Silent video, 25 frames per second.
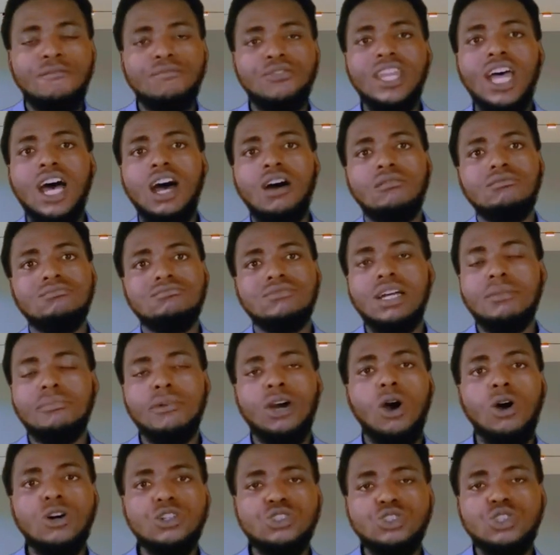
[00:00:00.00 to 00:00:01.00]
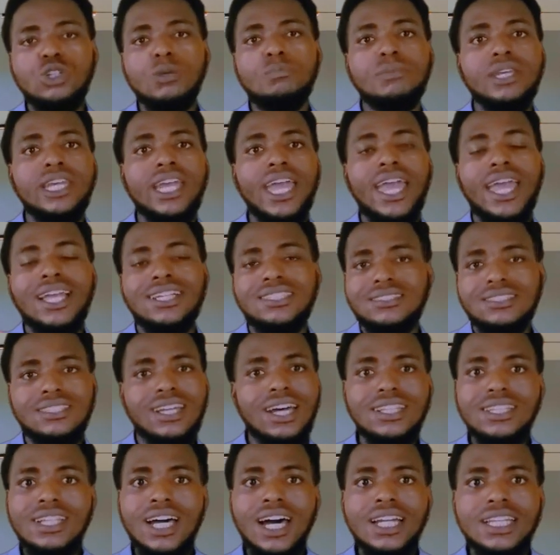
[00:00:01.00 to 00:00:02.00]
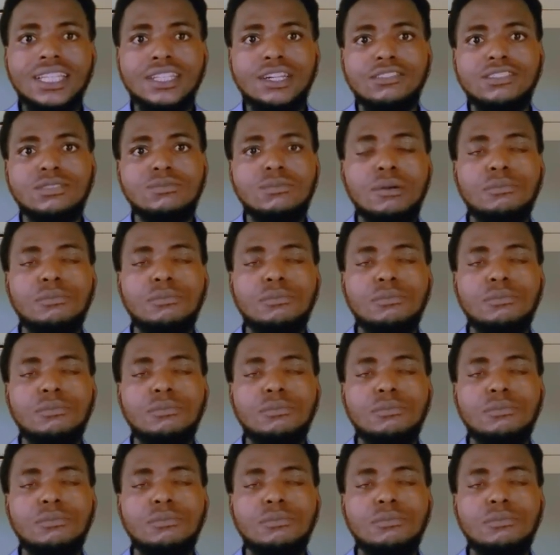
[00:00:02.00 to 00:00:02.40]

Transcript: Now, there may also be external debt,